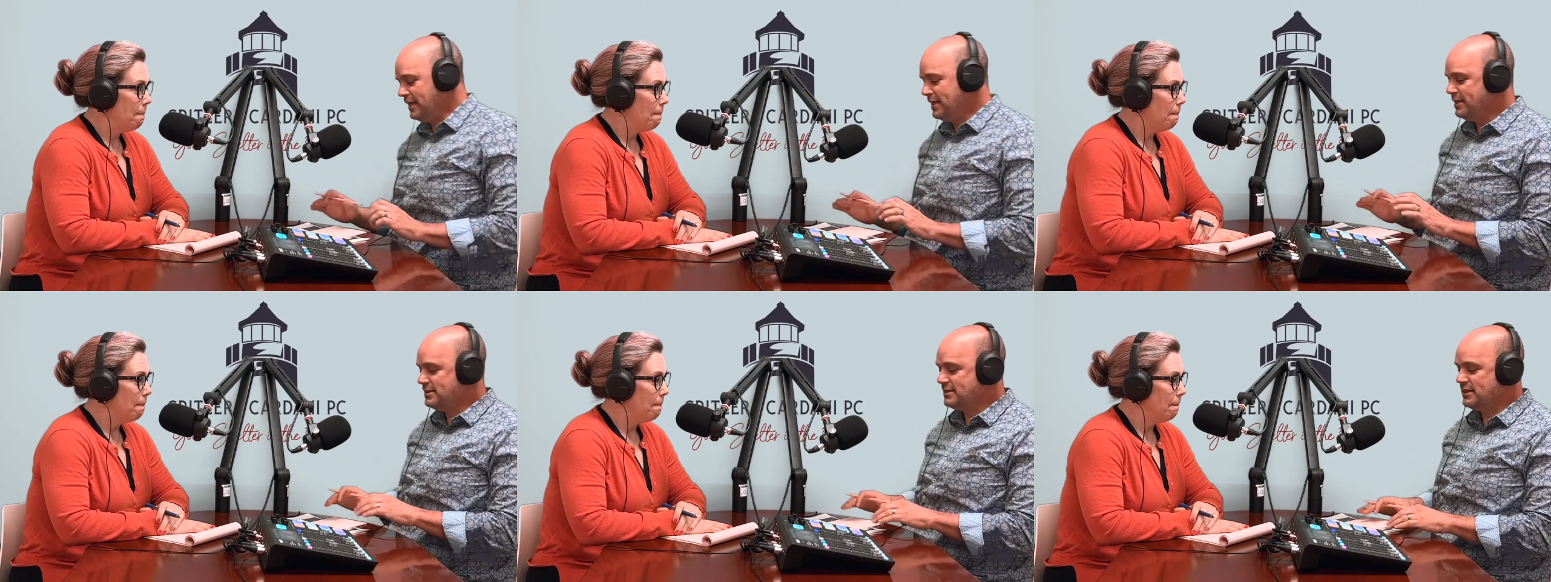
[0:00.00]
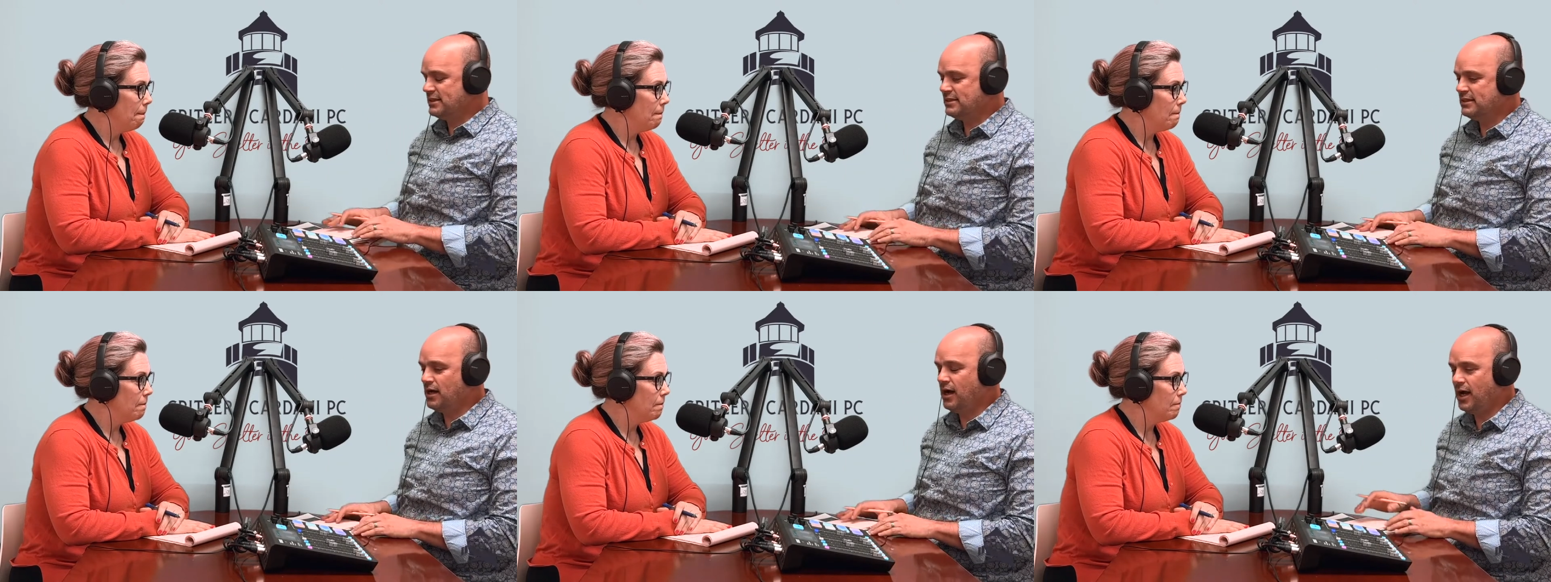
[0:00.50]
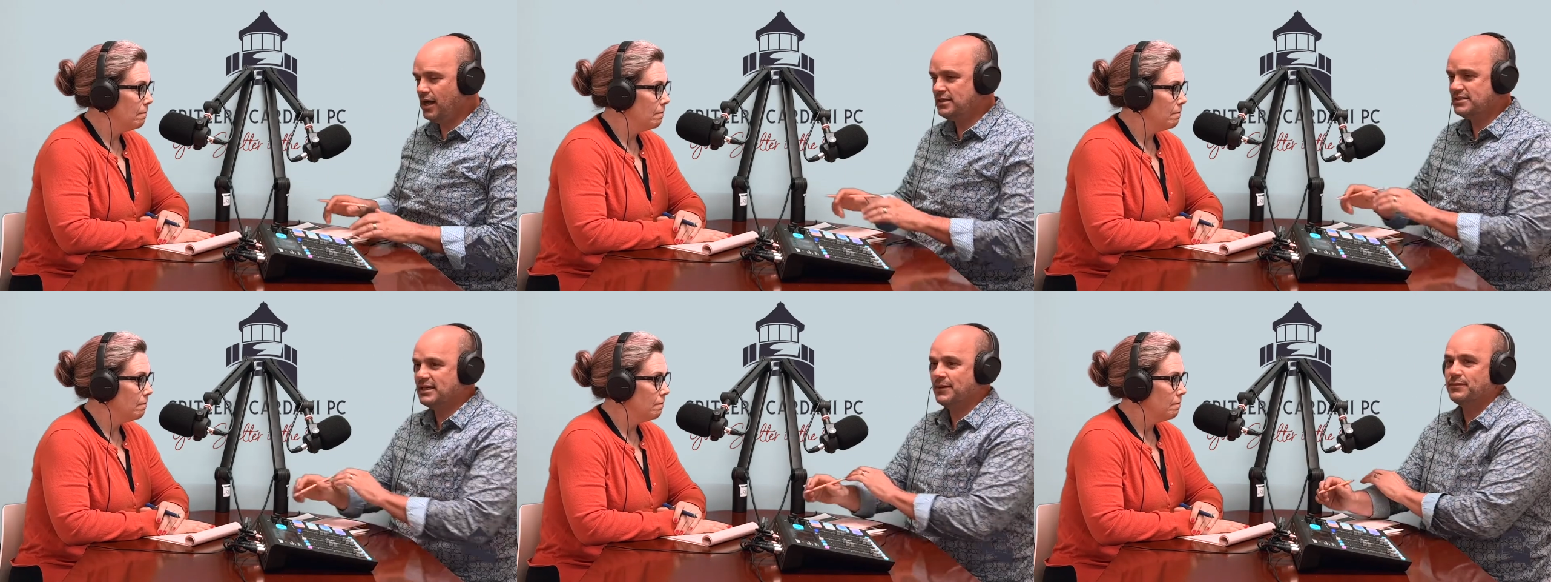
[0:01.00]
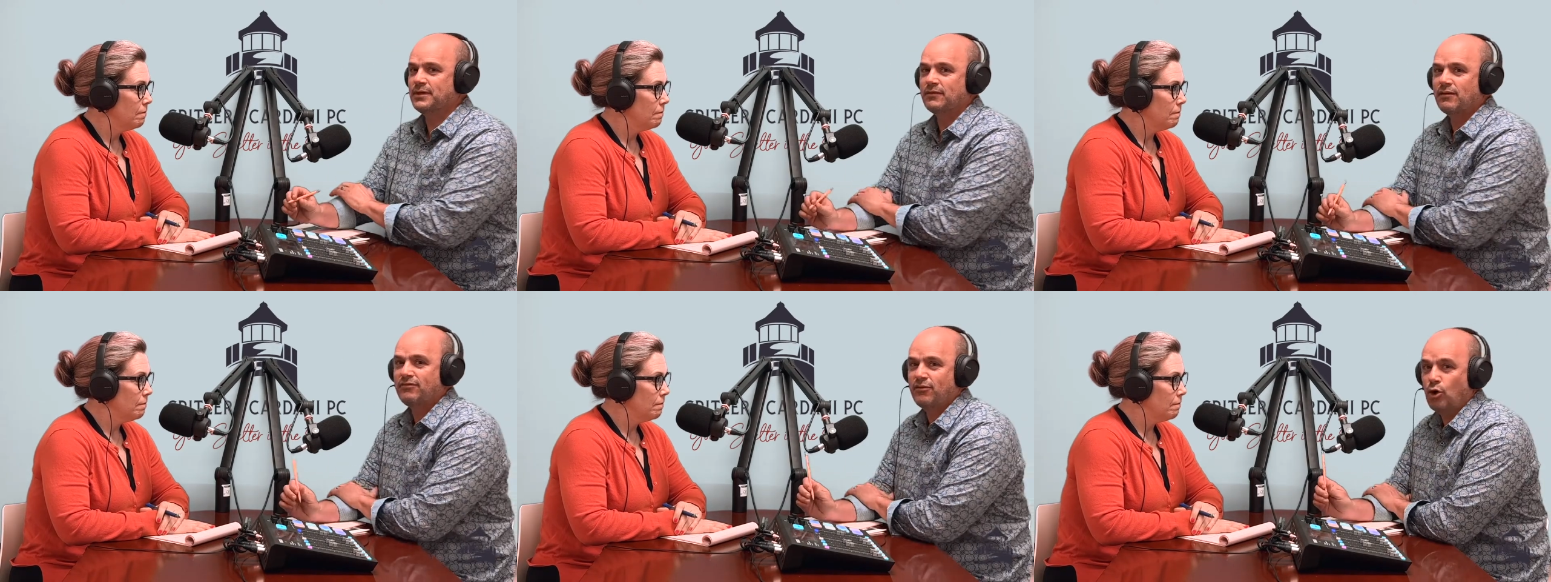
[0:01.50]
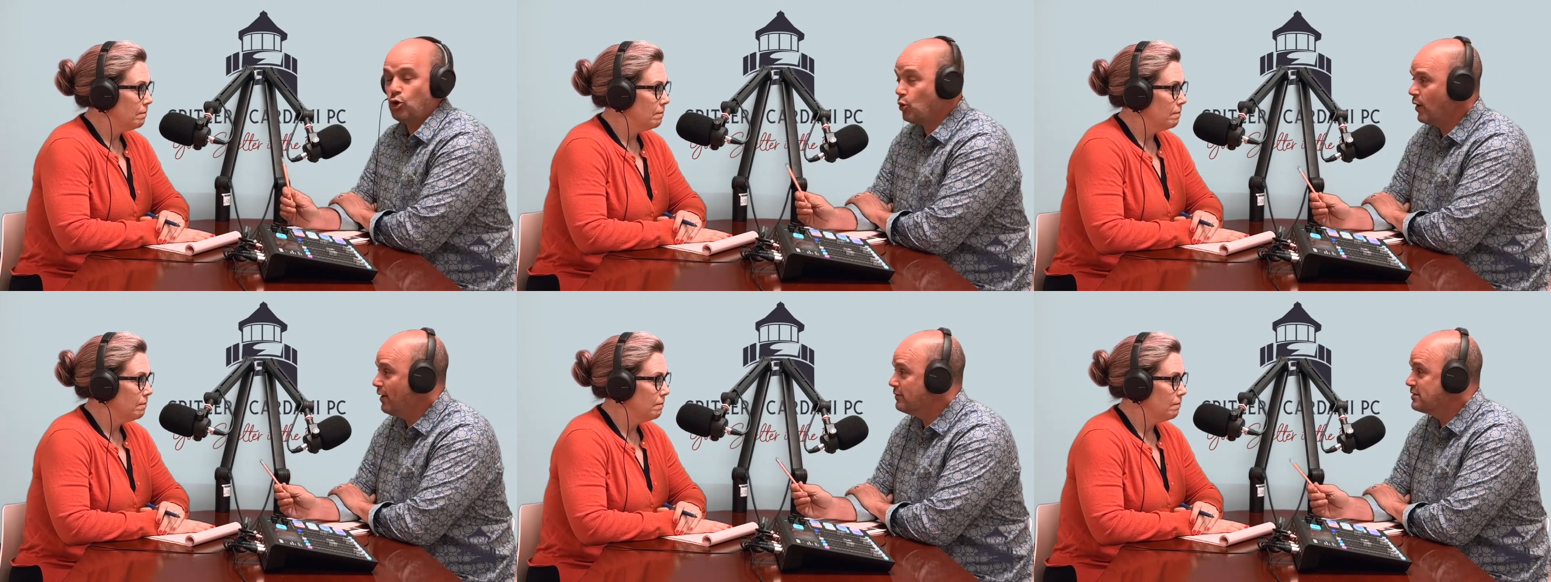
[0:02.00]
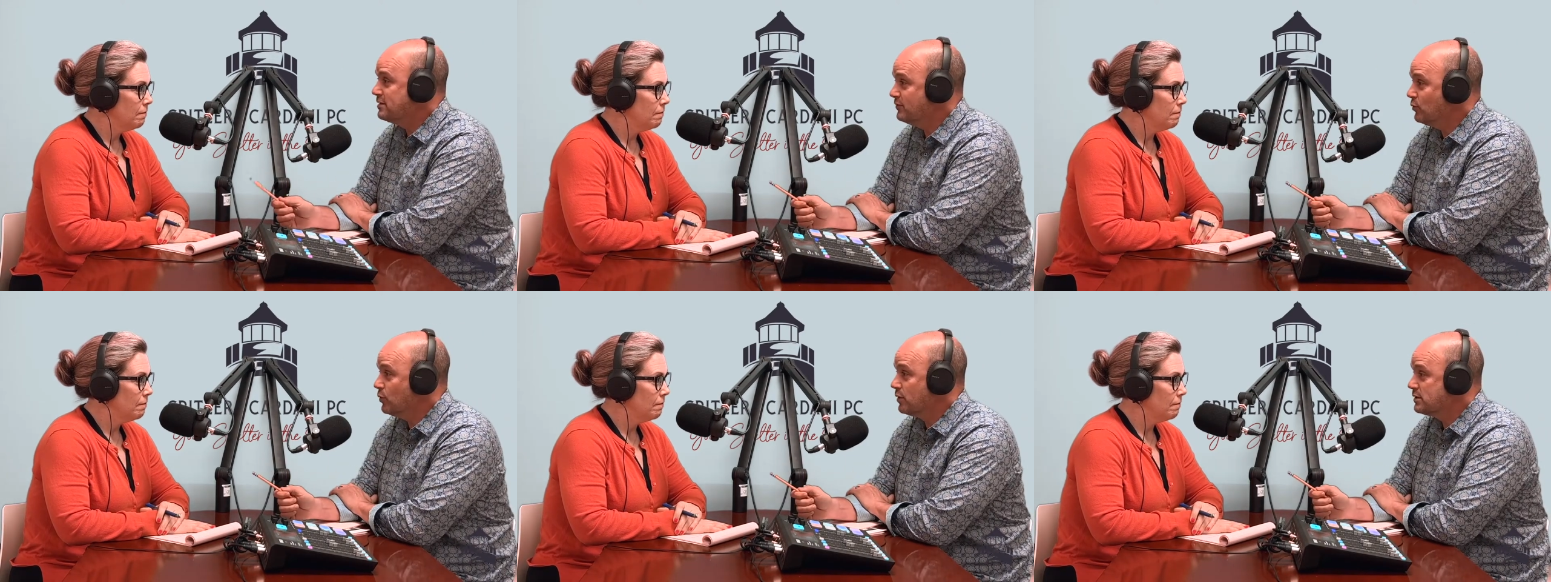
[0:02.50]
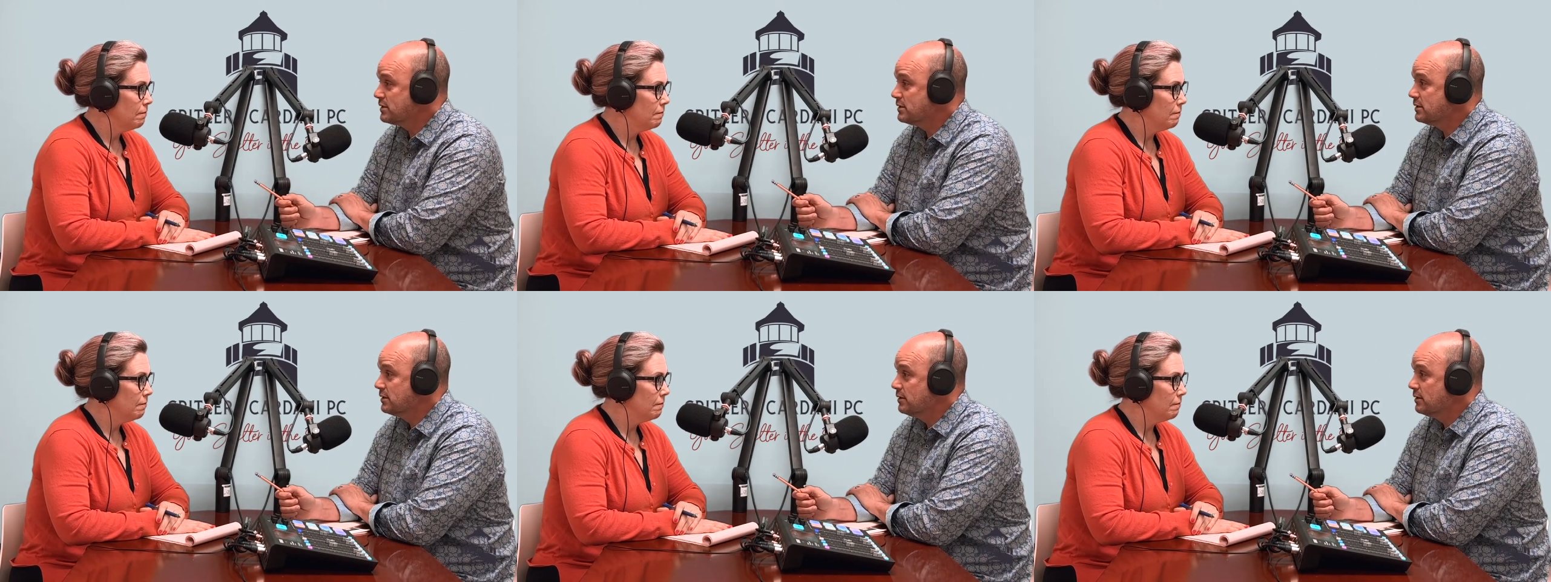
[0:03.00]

Speaker 1: is the concept of a fault grounds divorce